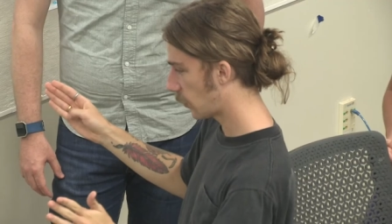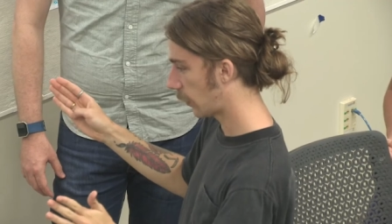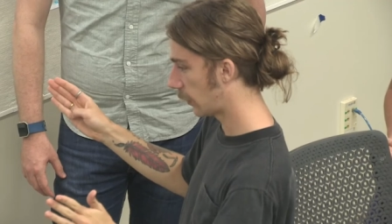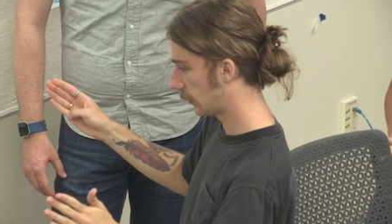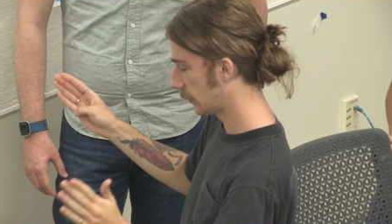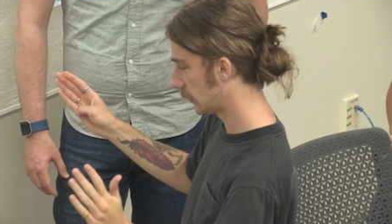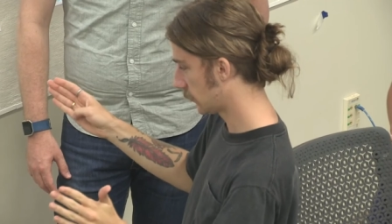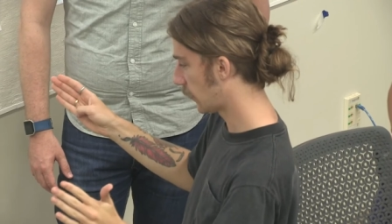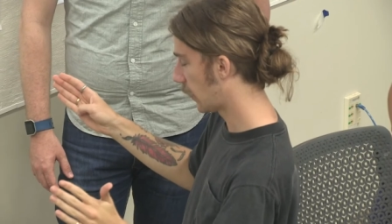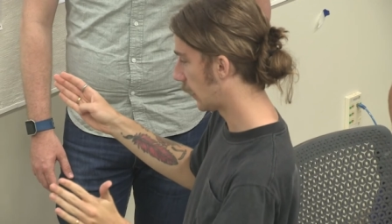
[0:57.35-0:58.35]
Jordan
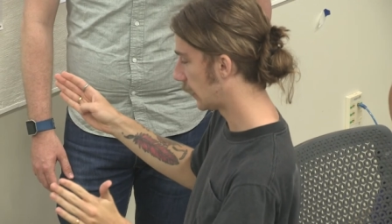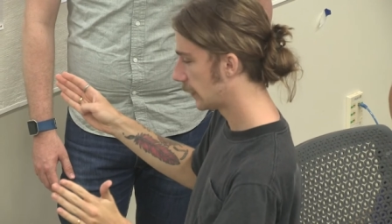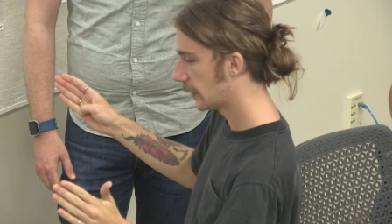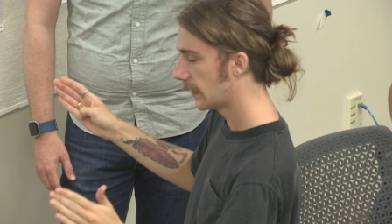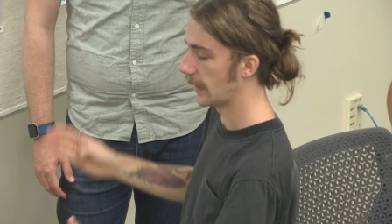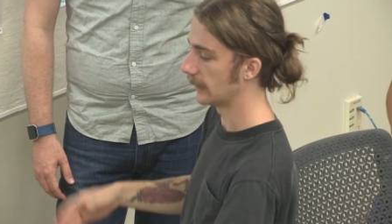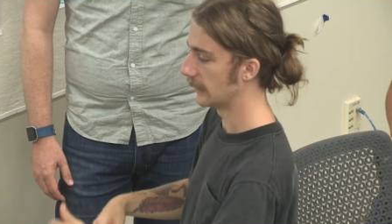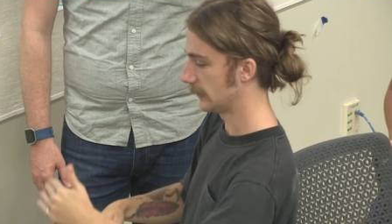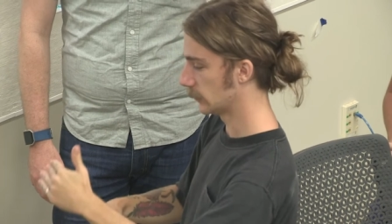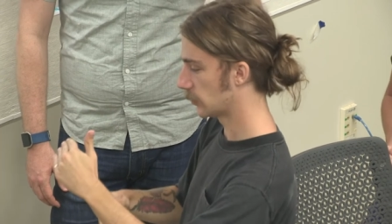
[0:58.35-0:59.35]
Hackworth is a
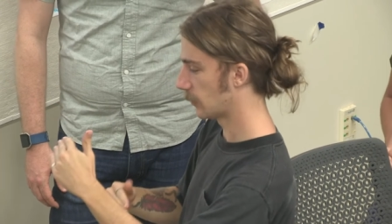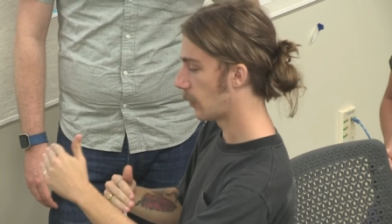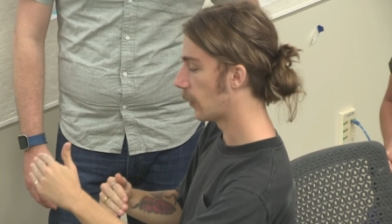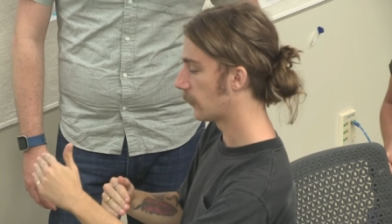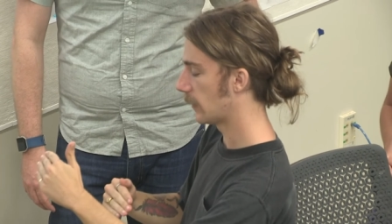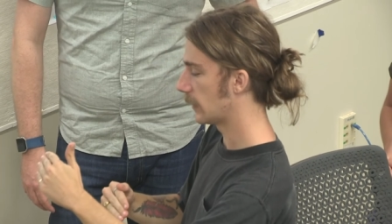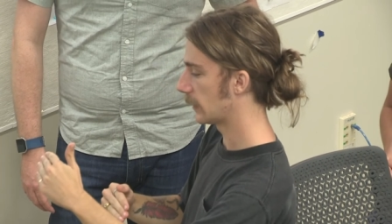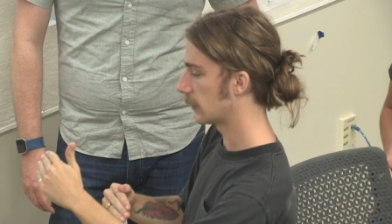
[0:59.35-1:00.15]
visual communication